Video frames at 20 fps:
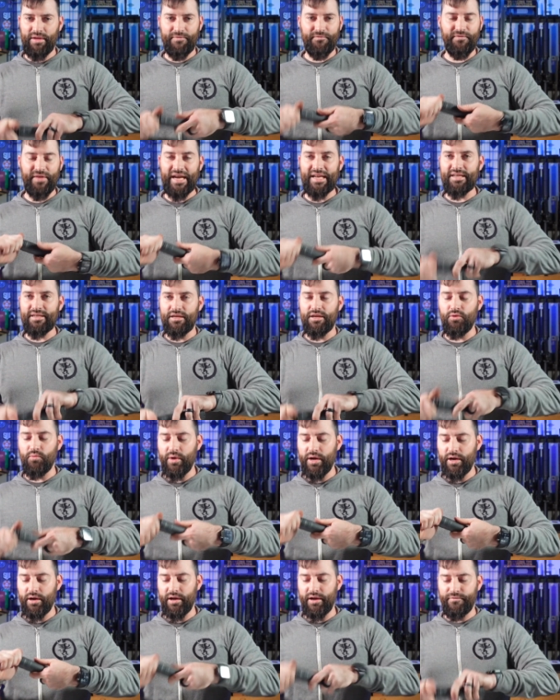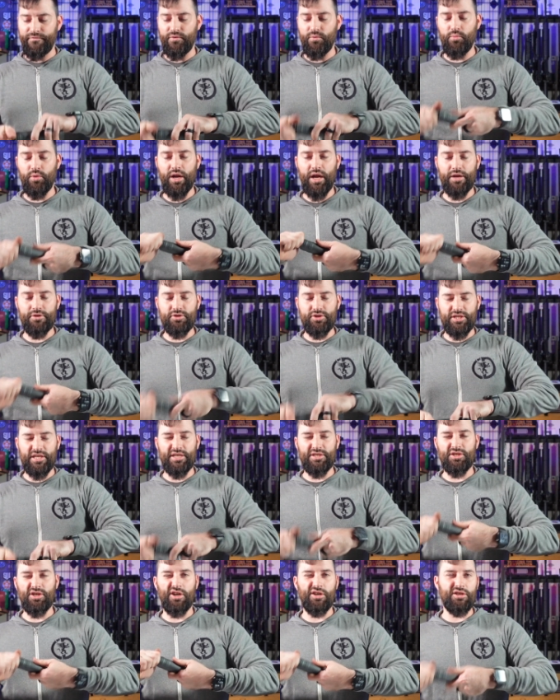find it anywhere, and from what I
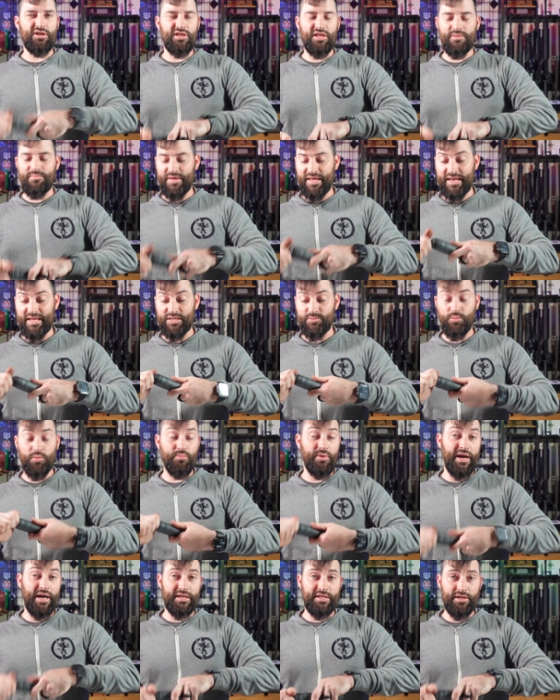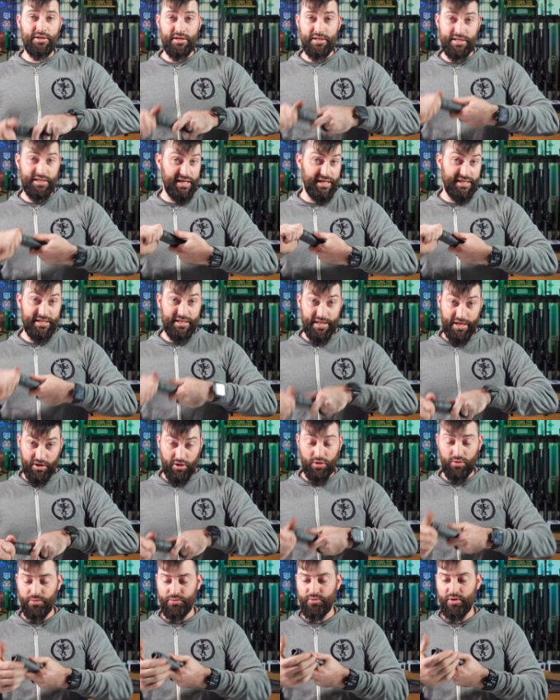understand talking to them, it is proprietary. It's, it's
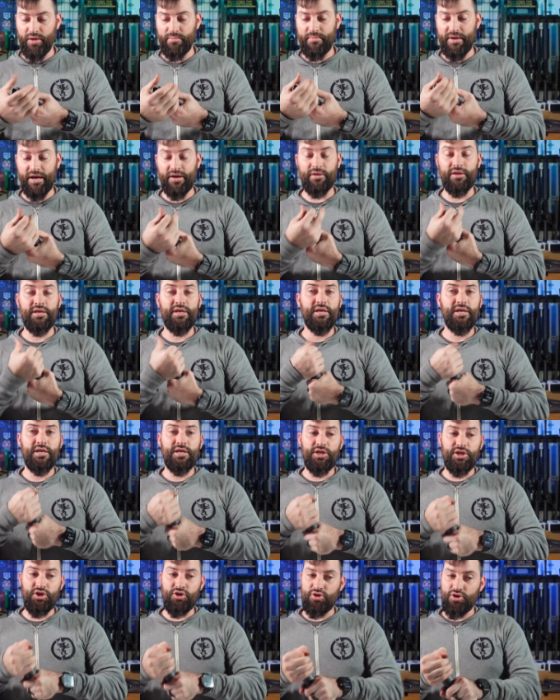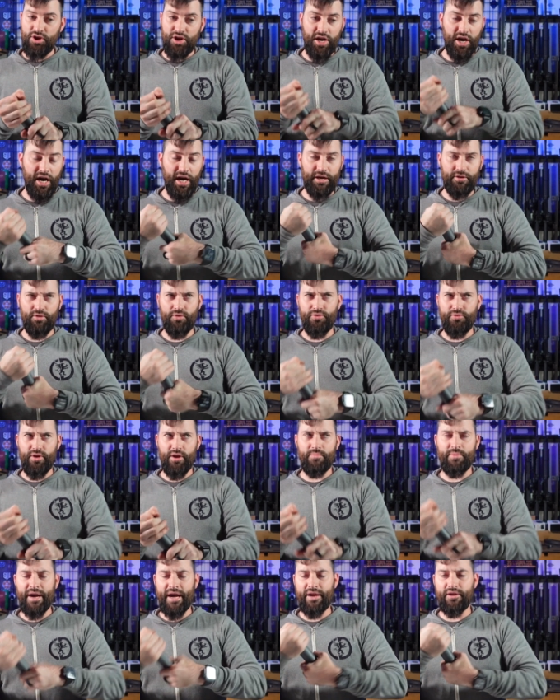their own thread mount. You're not, or
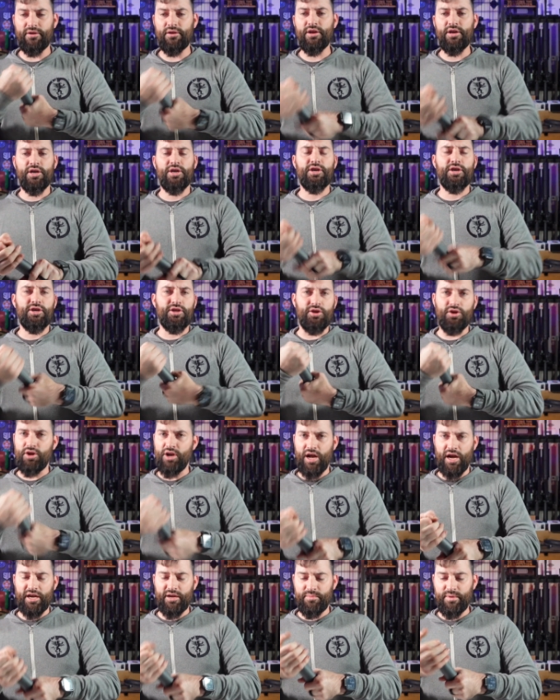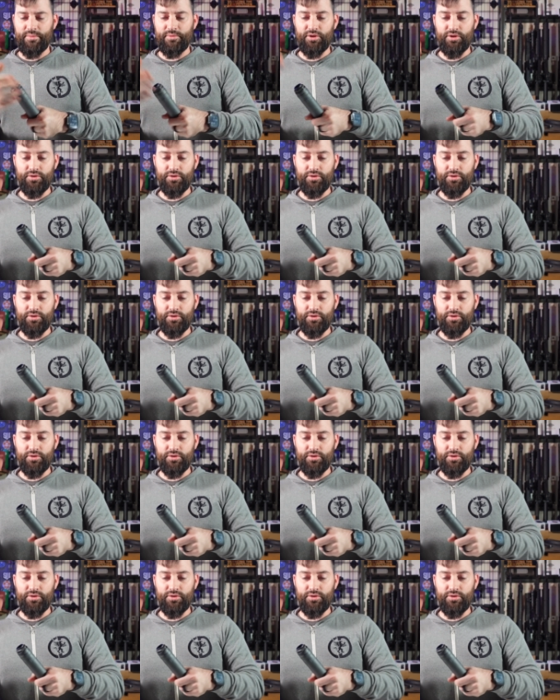thread pattern. You're not gonna be able to